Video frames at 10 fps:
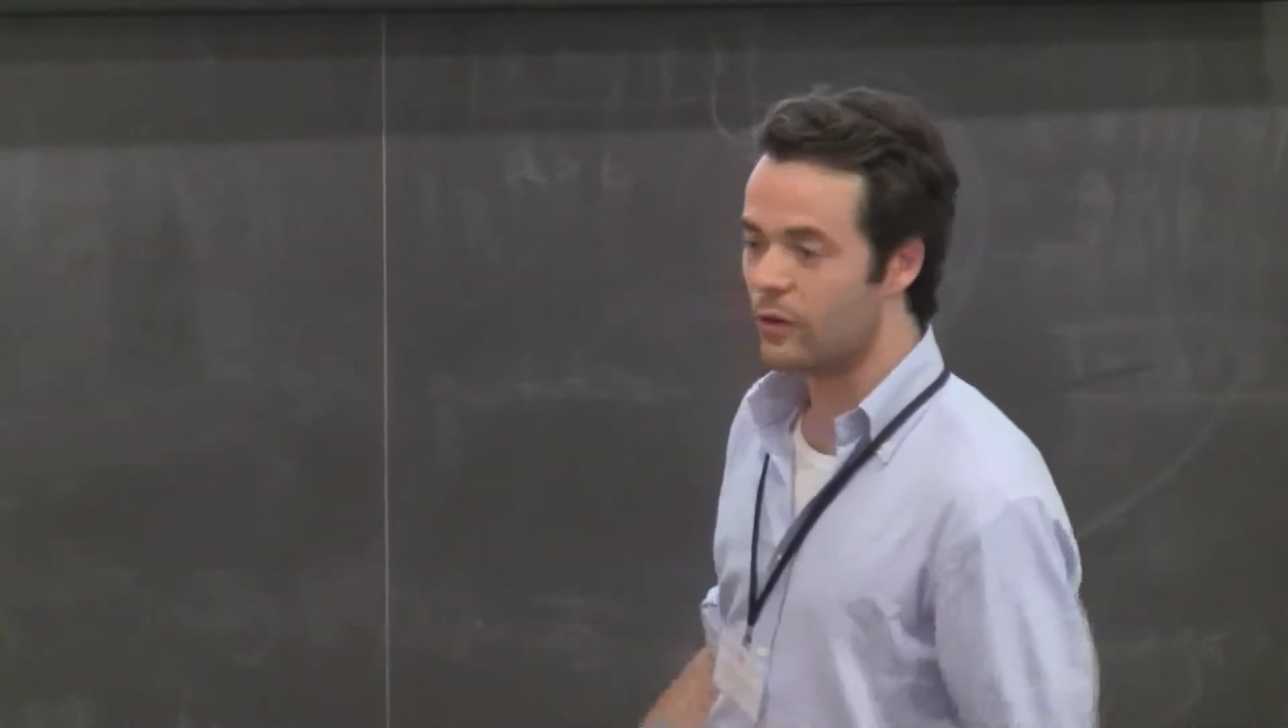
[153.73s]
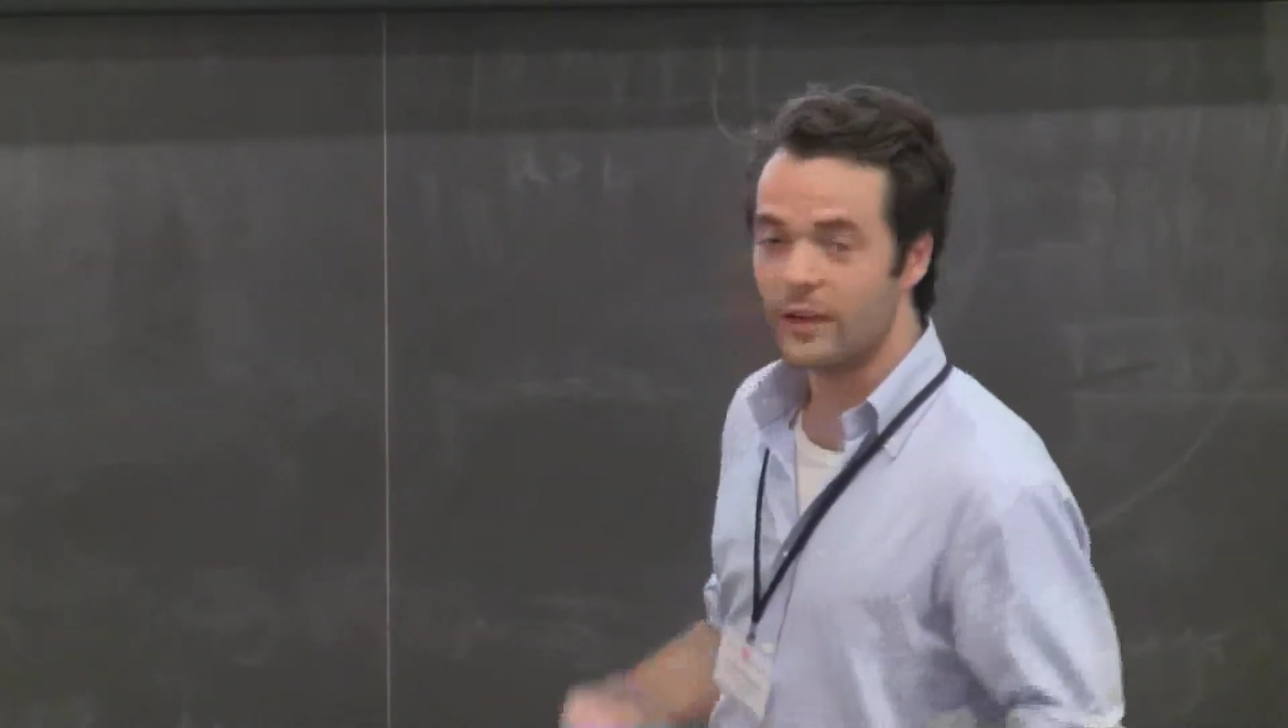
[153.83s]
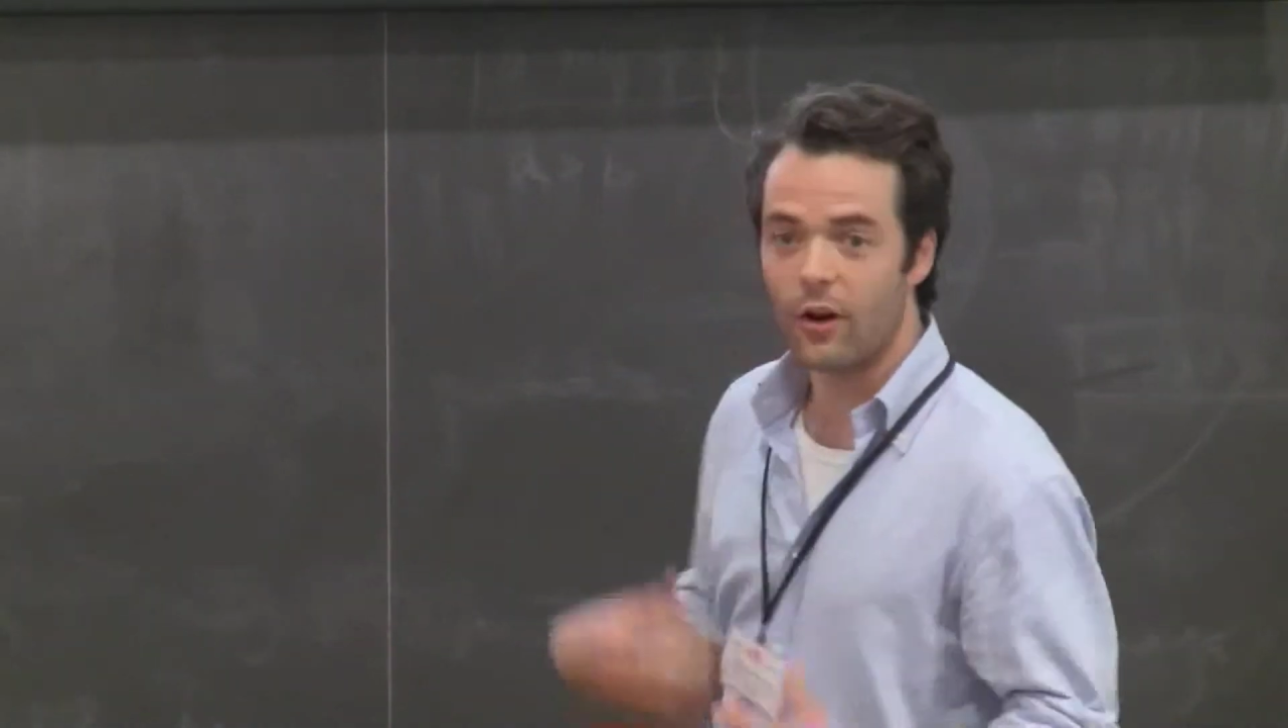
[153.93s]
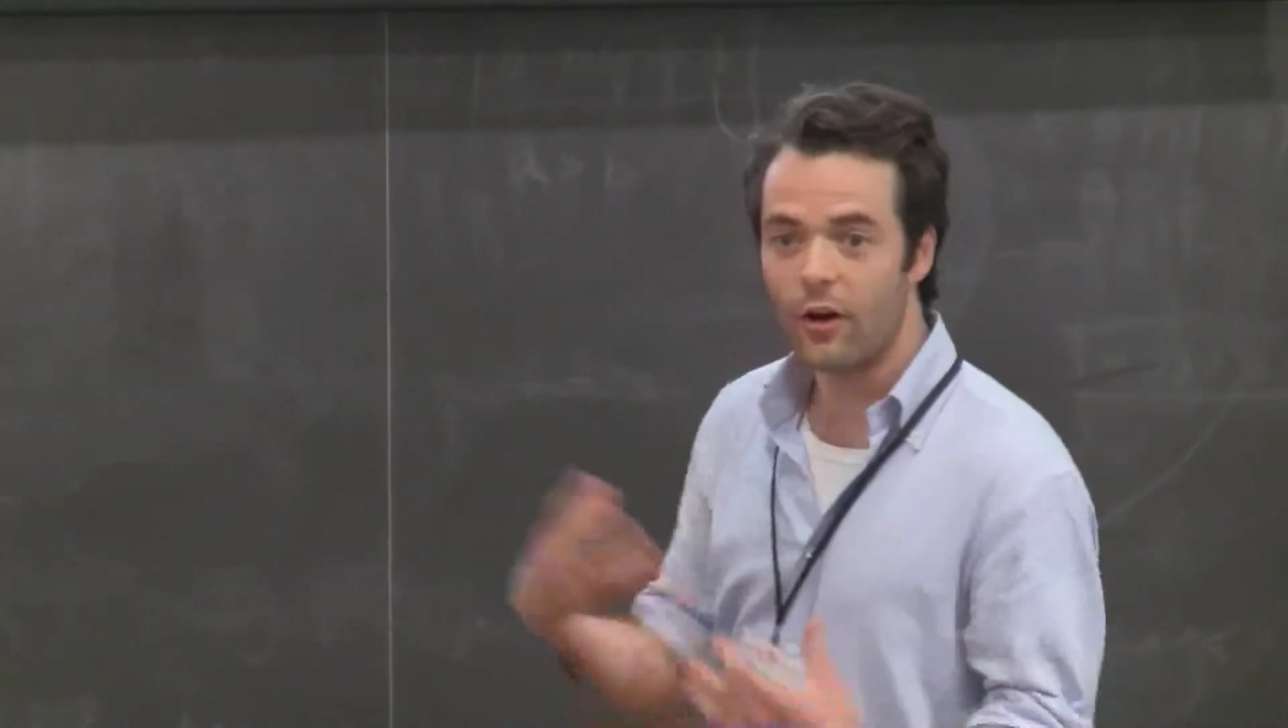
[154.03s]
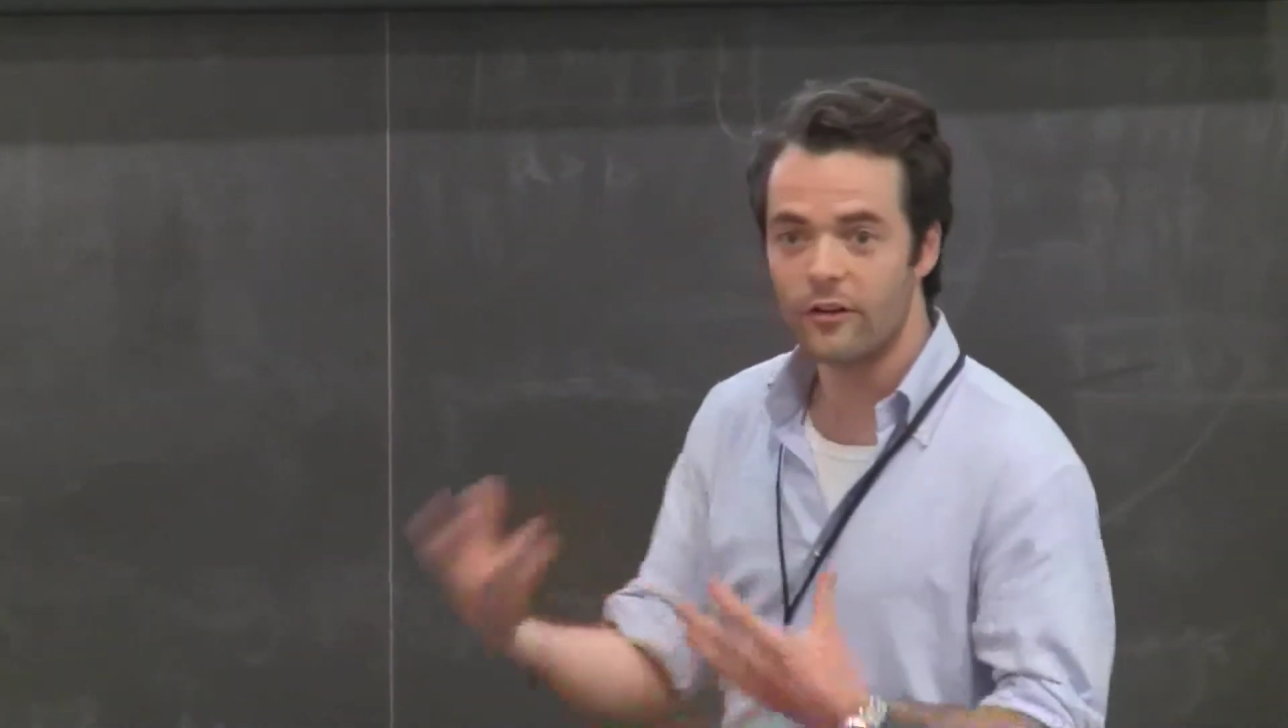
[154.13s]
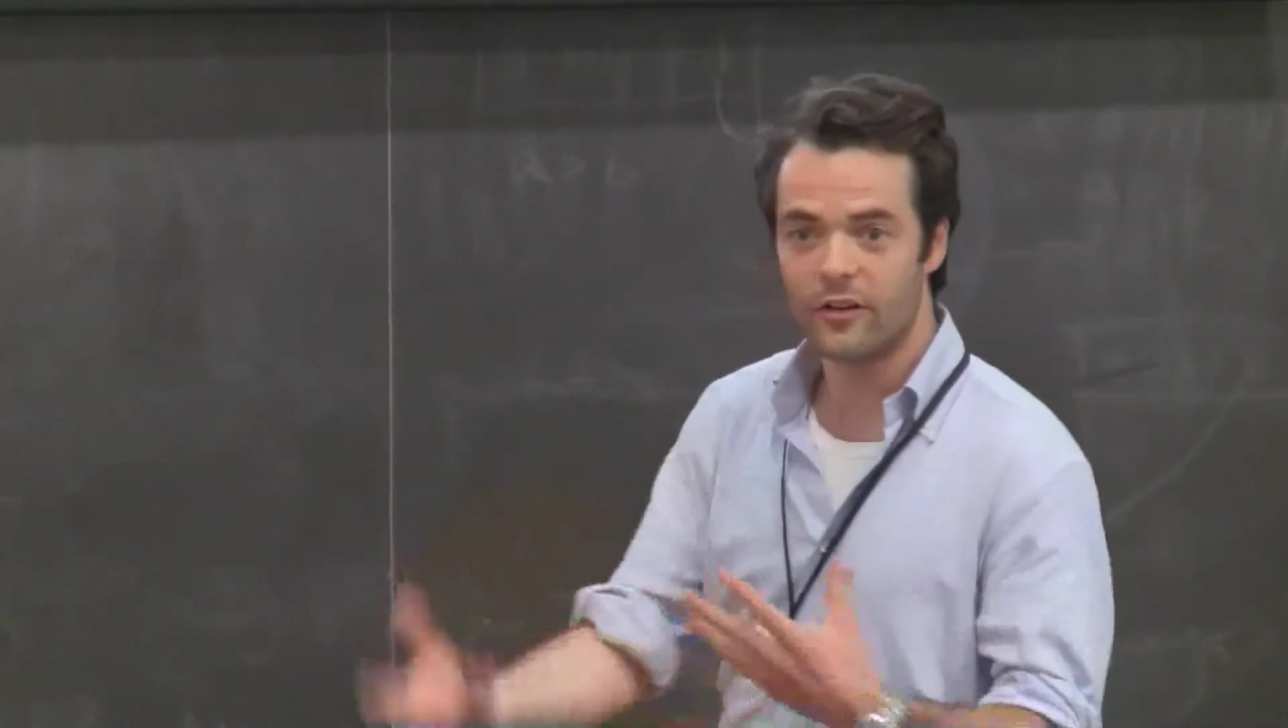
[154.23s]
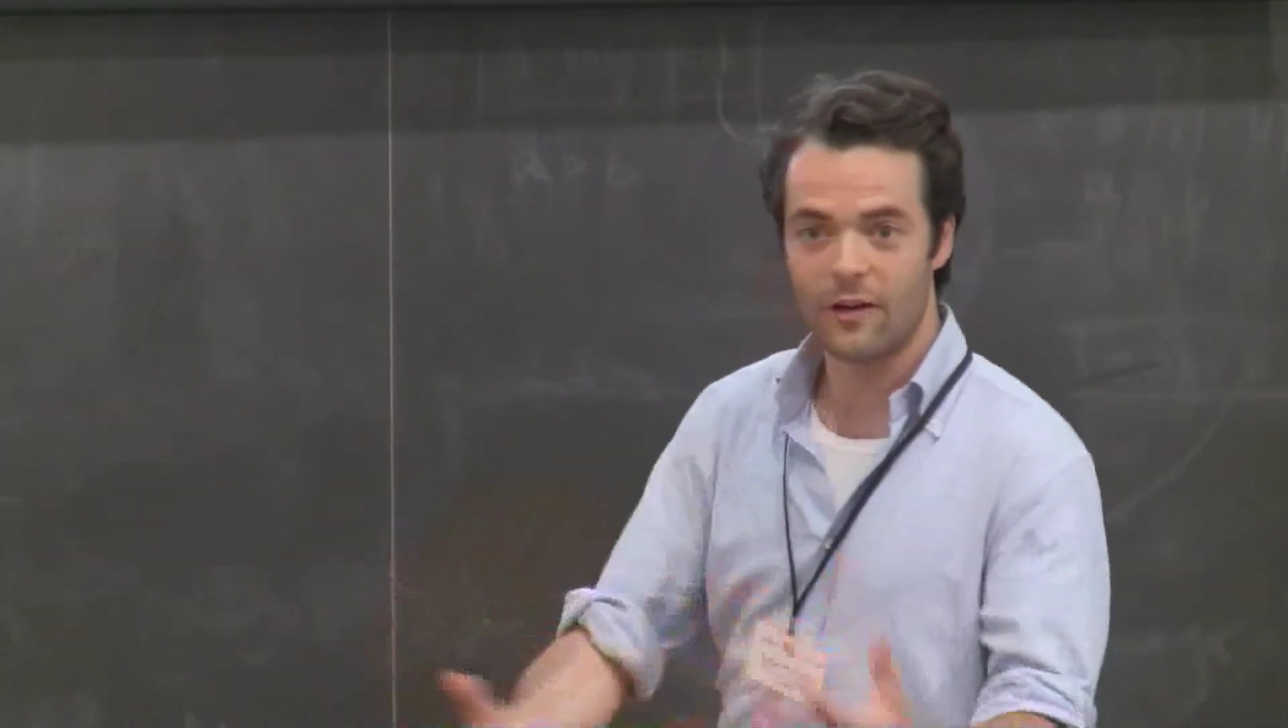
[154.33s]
encourage